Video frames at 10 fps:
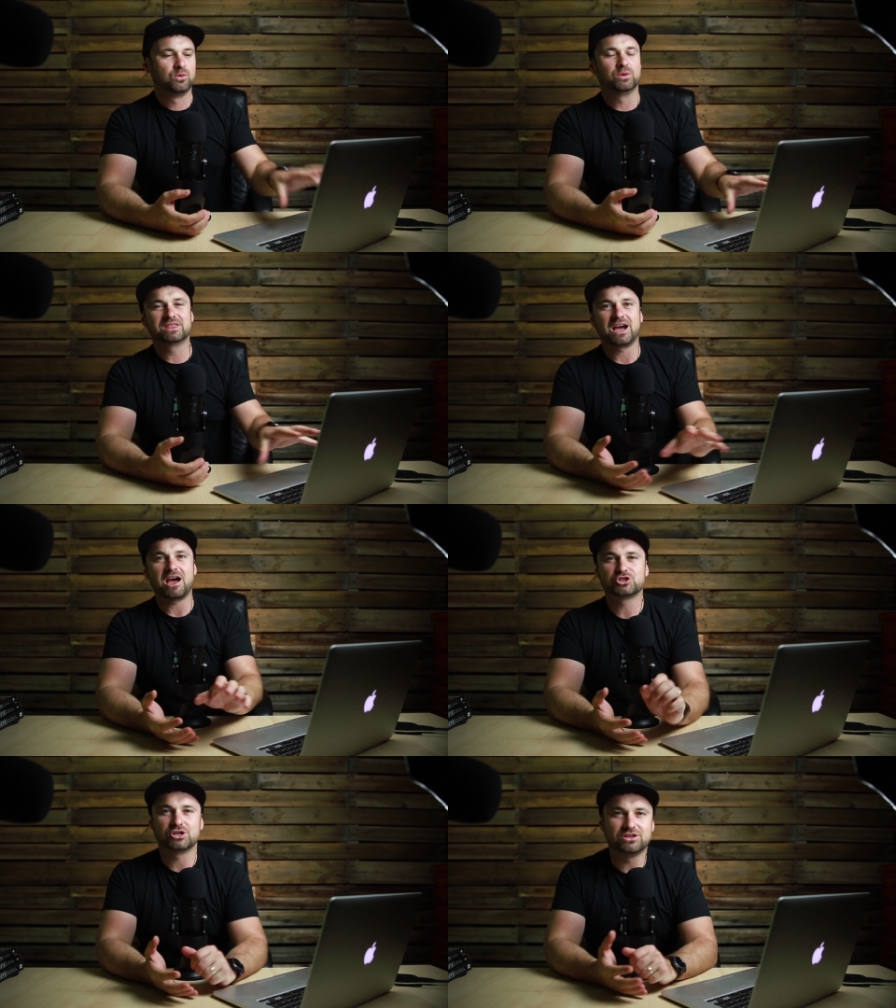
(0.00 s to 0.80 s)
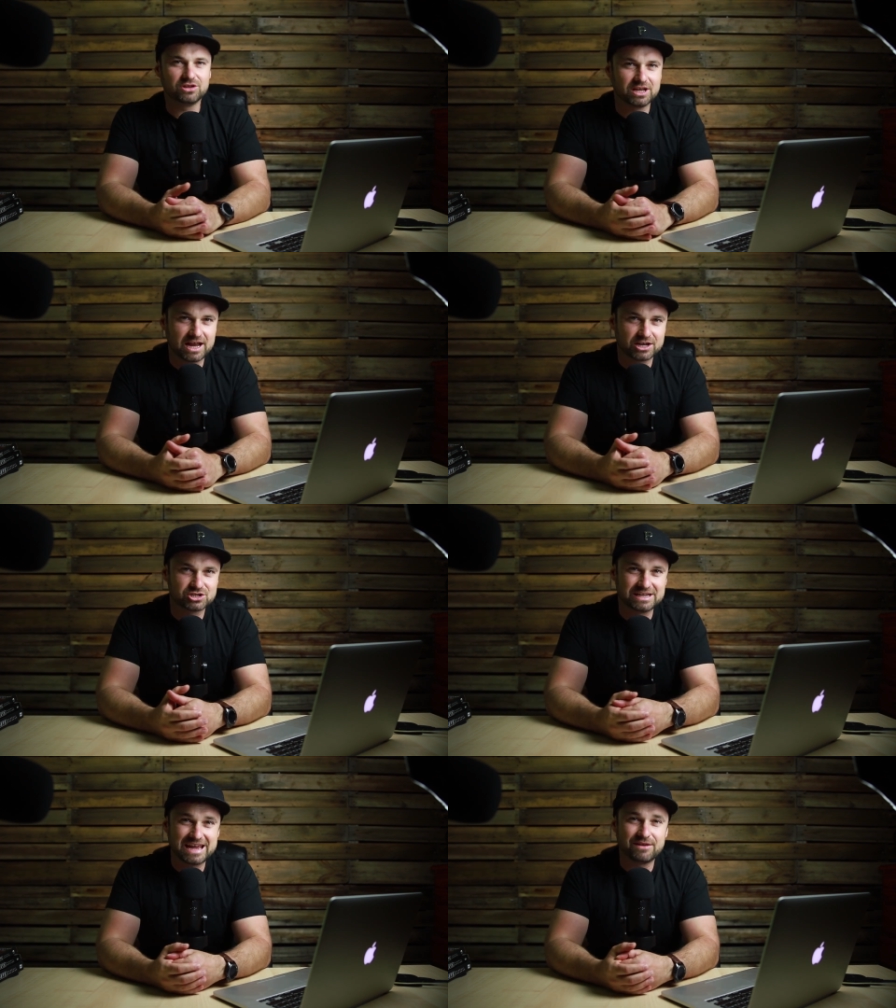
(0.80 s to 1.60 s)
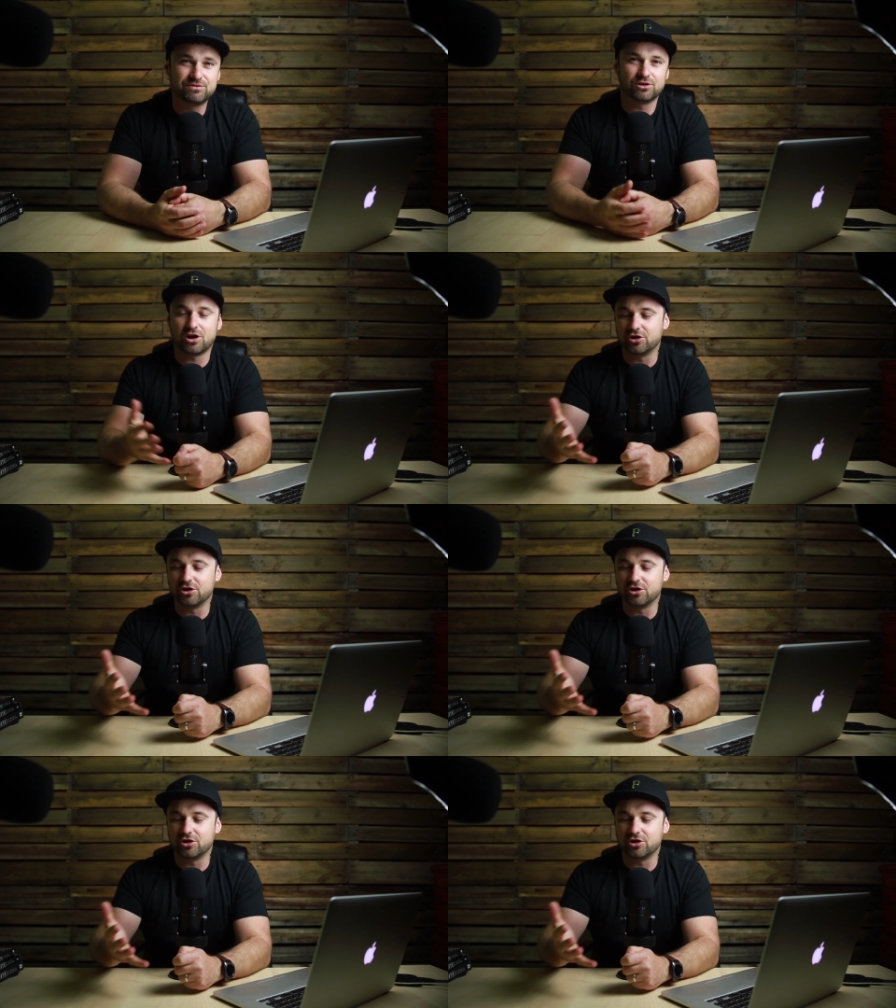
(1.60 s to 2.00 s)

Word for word: With Kartra, you can actually have your